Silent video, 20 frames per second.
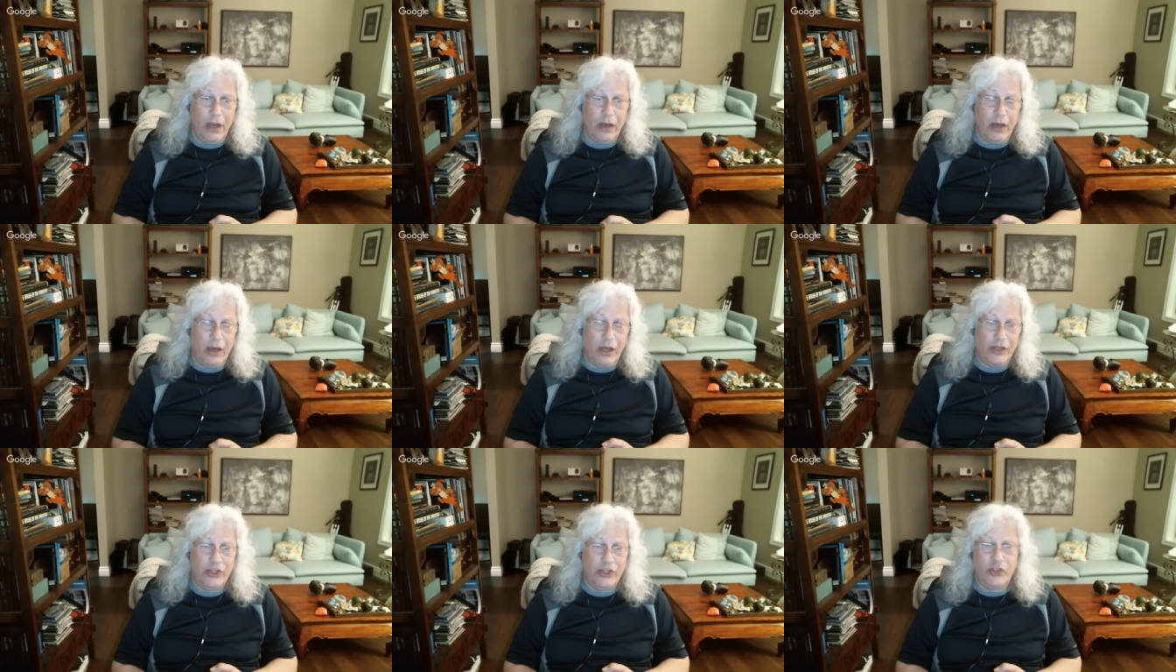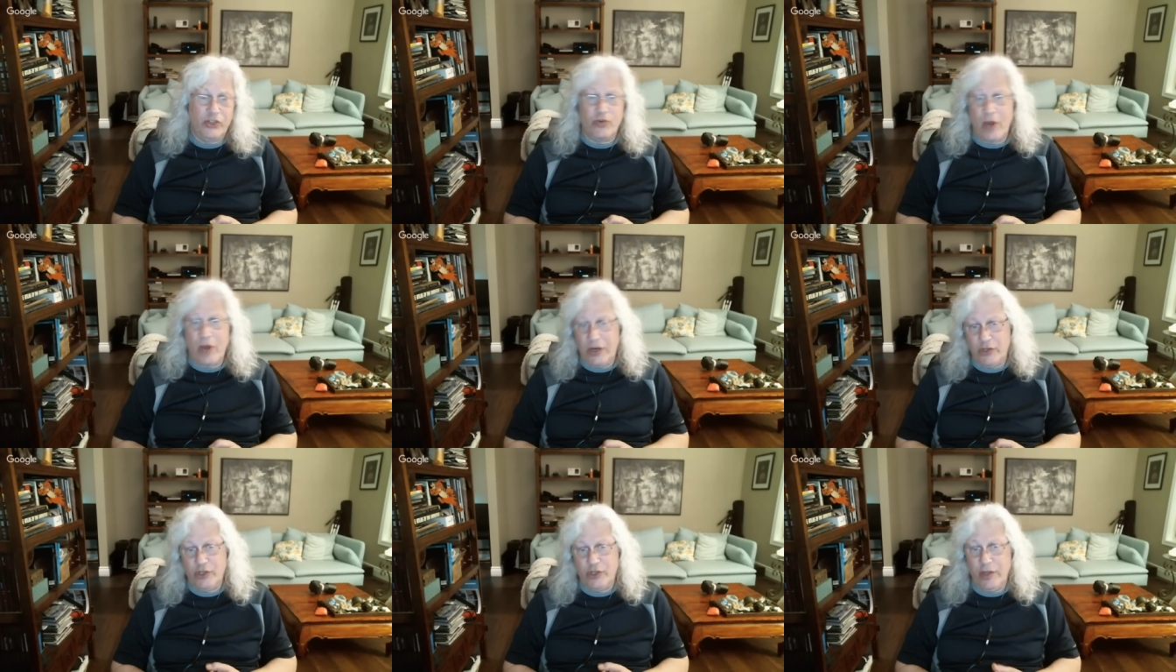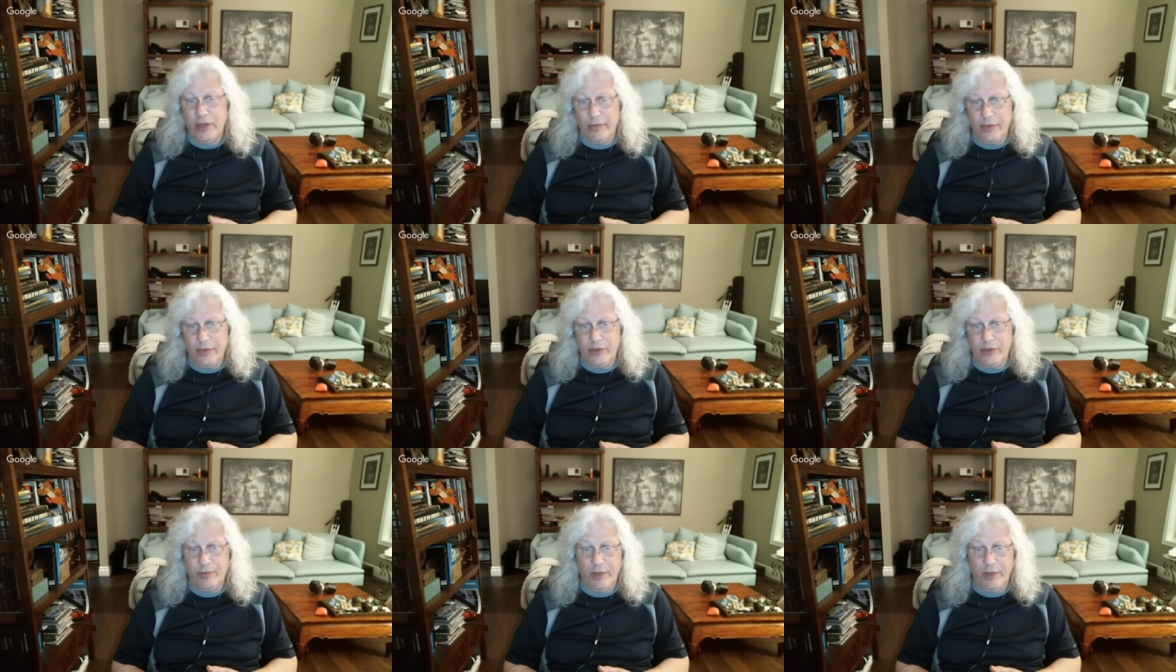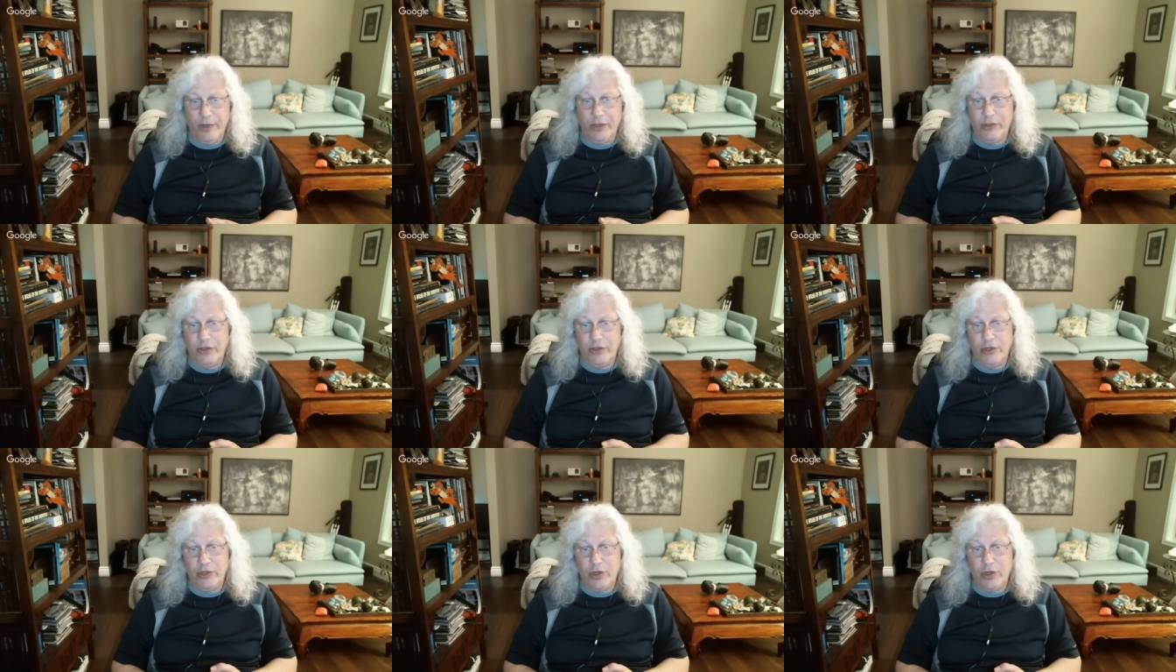a stretched image because
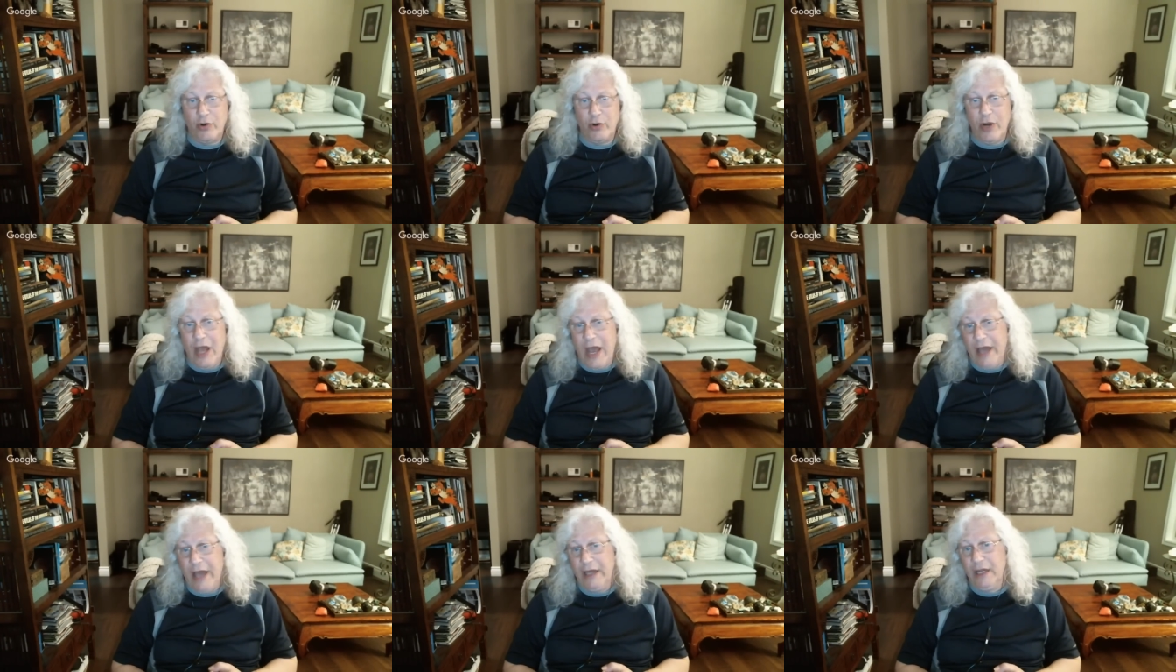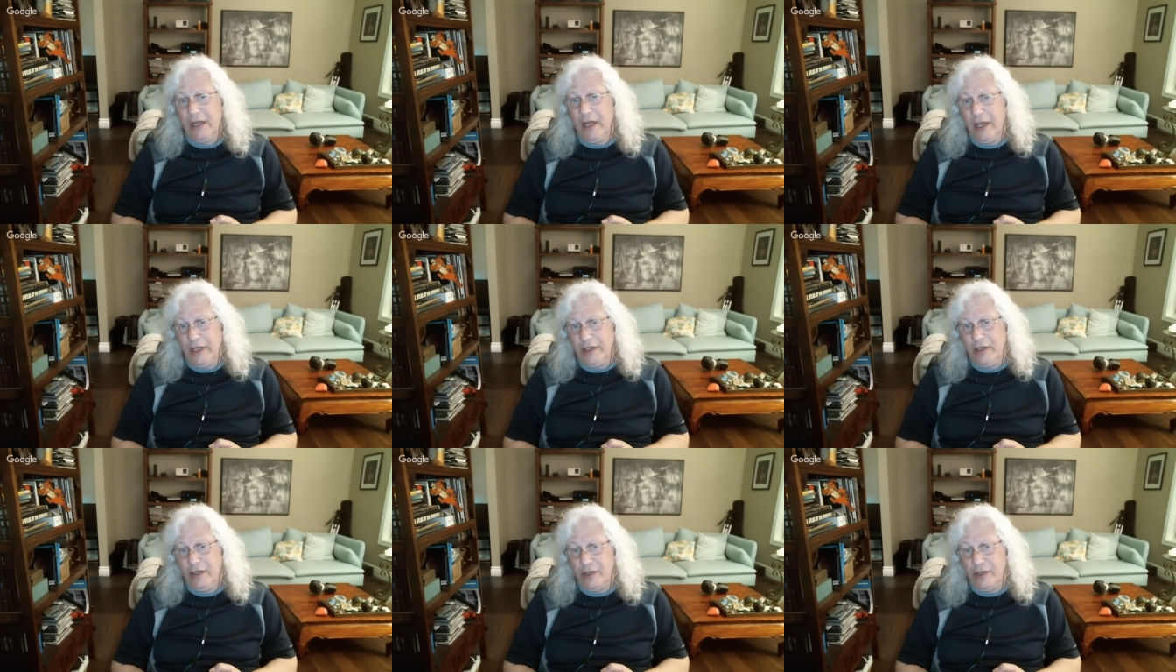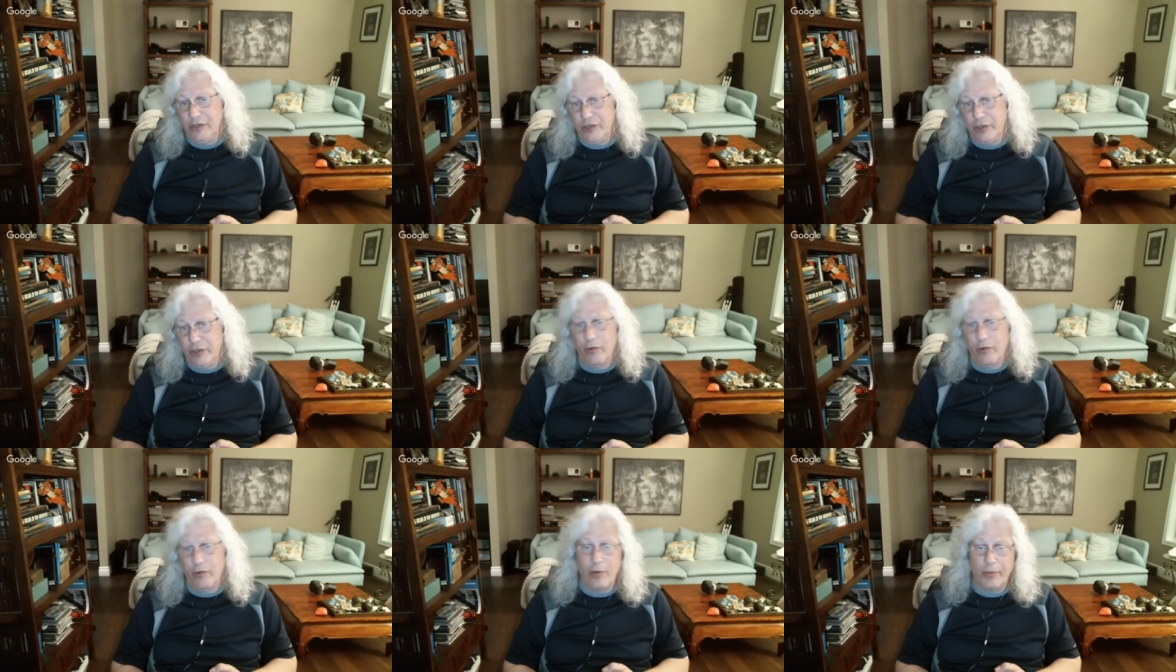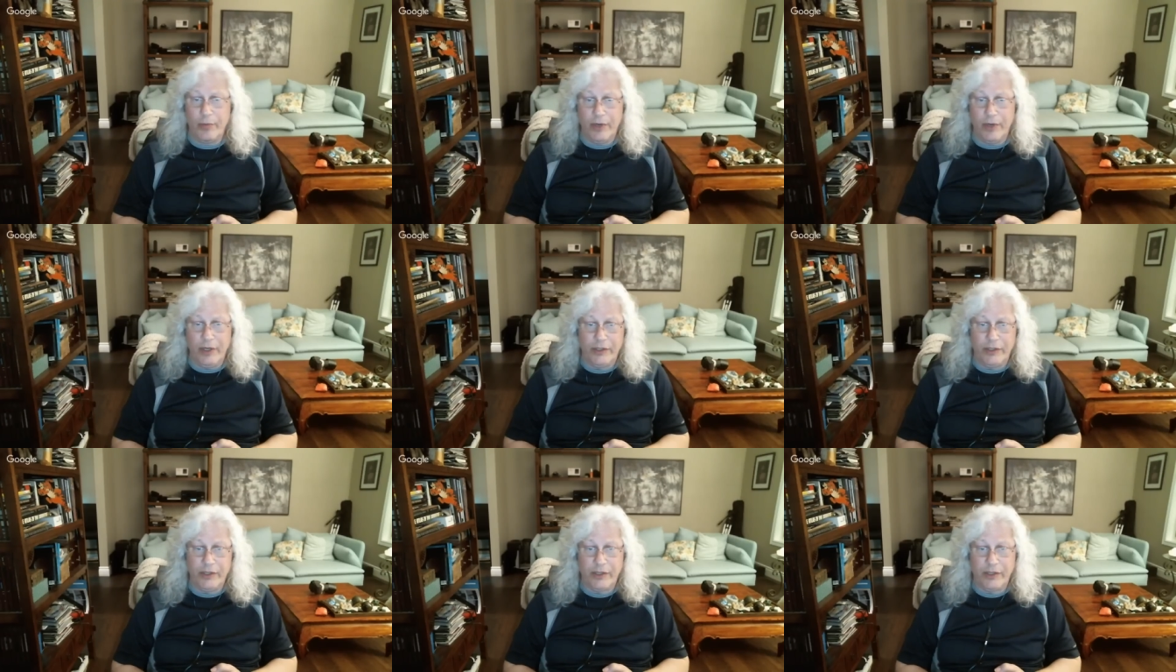you don't add lightness to
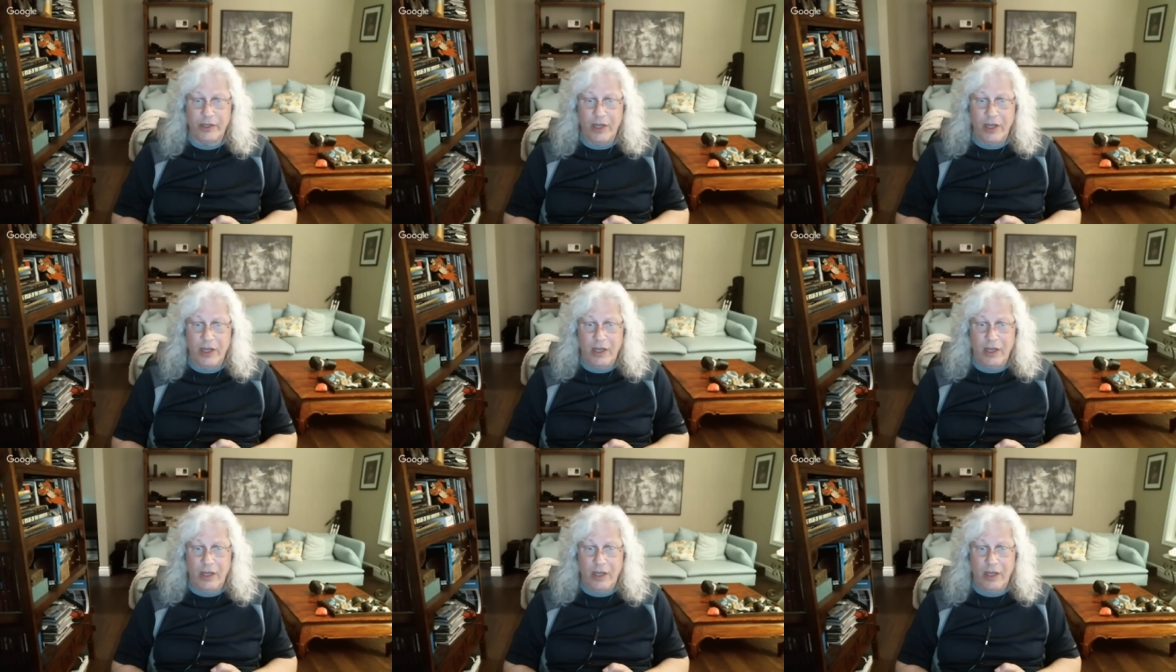chrominance